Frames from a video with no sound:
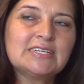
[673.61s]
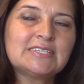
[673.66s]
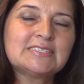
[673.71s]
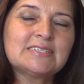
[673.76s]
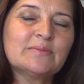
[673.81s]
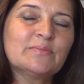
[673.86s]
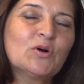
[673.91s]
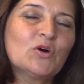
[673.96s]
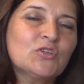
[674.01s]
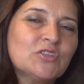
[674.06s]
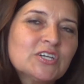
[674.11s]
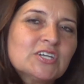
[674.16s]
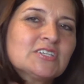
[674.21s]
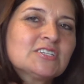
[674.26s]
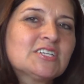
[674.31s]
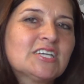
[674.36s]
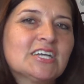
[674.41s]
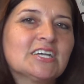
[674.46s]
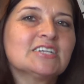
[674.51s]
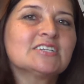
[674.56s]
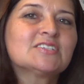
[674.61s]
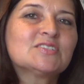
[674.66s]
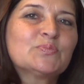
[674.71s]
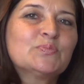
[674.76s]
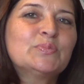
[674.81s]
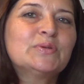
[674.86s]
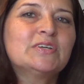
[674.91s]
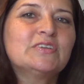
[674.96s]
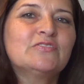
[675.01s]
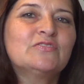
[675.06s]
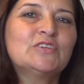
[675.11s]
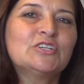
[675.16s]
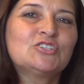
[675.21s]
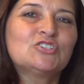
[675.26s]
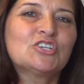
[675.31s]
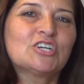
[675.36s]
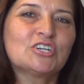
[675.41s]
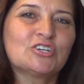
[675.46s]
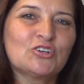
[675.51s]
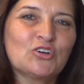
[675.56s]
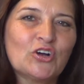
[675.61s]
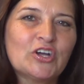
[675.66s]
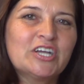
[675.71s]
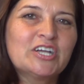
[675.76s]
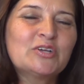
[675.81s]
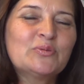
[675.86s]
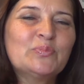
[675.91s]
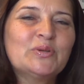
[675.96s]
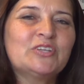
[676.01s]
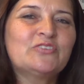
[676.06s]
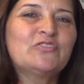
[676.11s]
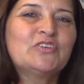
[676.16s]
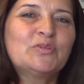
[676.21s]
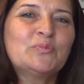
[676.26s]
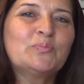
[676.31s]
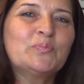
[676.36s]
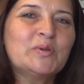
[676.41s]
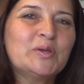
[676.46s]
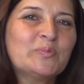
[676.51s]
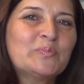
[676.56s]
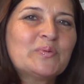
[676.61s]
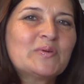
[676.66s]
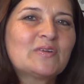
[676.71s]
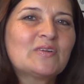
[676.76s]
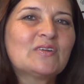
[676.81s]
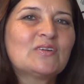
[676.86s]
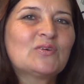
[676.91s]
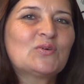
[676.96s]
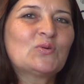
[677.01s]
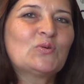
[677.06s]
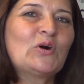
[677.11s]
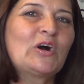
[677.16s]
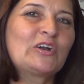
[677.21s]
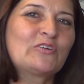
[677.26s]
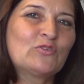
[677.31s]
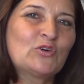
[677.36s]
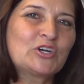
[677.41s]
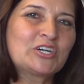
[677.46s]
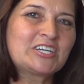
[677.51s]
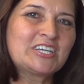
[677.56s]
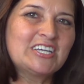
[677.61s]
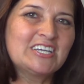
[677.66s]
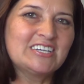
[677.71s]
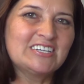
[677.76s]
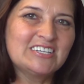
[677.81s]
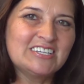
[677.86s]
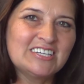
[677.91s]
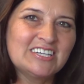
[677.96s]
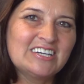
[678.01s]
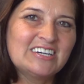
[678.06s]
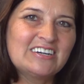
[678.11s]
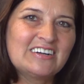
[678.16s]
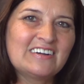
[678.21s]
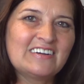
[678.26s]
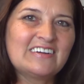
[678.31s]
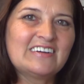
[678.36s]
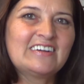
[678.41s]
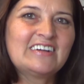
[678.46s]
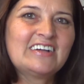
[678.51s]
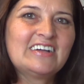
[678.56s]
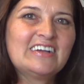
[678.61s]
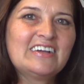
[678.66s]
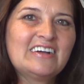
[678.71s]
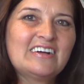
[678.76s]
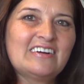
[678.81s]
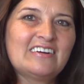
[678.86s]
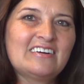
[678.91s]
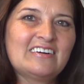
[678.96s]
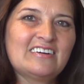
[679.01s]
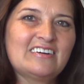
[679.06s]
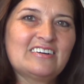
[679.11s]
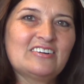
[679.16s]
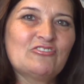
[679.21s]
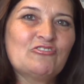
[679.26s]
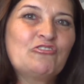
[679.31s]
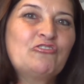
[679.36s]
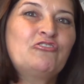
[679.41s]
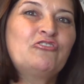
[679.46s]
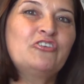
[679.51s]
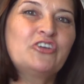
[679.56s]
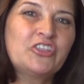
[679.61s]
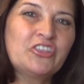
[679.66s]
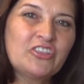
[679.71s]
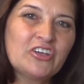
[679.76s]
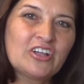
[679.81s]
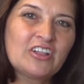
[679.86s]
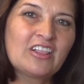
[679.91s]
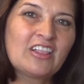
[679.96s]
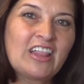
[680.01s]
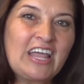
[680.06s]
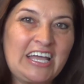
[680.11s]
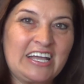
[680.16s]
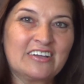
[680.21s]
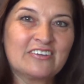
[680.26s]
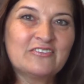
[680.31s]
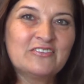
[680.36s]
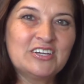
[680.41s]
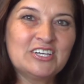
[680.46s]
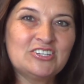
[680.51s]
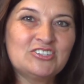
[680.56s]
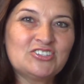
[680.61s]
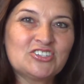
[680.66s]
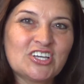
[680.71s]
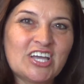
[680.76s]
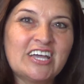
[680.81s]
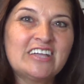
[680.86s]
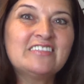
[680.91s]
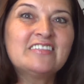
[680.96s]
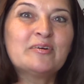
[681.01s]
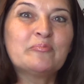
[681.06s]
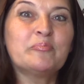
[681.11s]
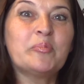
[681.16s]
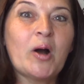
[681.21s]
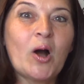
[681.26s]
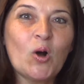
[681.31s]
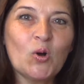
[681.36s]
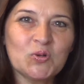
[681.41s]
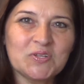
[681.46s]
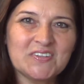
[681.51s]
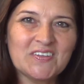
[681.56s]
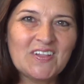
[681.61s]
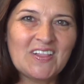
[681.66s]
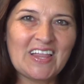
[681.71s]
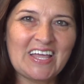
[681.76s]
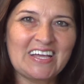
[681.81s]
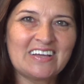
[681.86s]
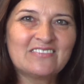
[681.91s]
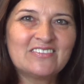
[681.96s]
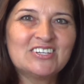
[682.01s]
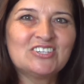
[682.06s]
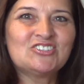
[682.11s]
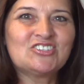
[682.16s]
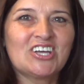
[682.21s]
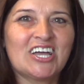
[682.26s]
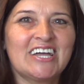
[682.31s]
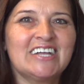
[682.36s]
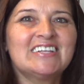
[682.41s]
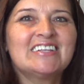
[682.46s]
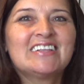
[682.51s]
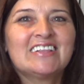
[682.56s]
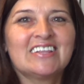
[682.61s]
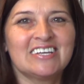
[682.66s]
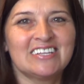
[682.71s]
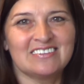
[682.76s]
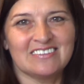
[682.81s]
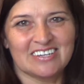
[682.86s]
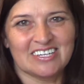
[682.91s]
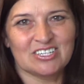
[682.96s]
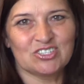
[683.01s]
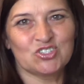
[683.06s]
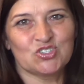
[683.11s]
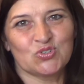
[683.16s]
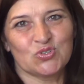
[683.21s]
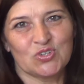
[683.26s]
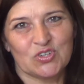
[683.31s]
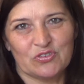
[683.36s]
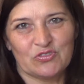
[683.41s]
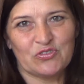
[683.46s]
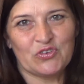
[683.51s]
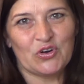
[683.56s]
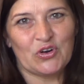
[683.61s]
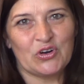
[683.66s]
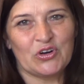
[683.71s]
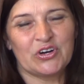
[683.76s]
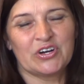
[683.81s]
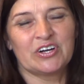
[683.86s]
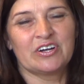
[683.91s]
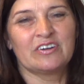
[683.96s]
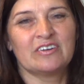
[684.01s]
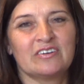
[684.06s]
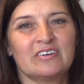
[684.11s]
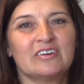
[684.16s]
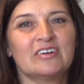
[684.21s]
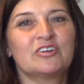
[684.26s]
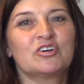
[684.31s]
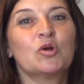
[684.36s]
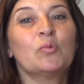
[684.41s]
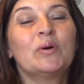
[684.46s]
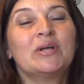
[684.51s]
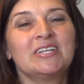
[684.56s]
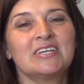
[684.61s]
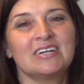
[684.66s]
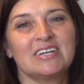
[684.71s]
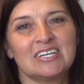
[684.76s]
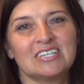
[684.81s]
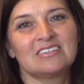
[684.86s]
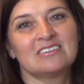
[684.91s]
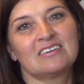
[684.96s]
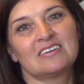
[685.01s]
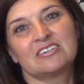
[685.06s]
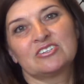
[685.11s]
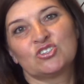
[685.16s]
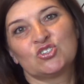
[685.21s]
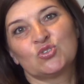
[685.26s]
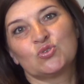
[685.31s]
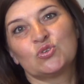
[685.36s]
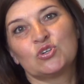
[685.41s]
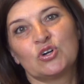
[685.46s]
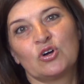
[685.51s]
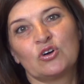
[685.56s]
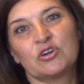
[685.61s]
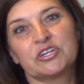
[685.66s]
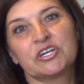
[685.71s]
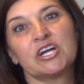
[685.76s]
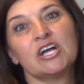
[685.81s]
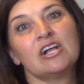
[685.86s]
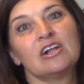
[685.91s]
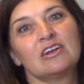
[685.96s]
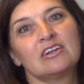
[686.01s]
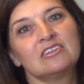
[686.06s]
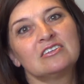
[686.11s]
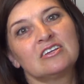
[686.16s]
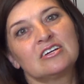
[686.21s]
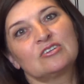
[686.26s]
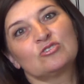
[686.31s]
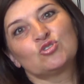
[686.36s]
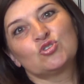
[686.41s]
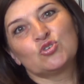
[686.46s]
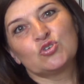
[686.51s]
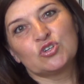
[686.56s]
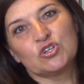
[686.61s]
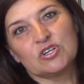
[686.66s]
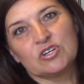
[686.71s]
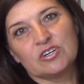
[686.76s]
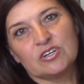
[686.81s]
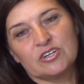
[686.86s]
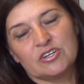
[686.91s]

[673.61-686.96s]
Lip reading: some other things which are going between people who are working here with the language and about the language and literature for Romani literature or literature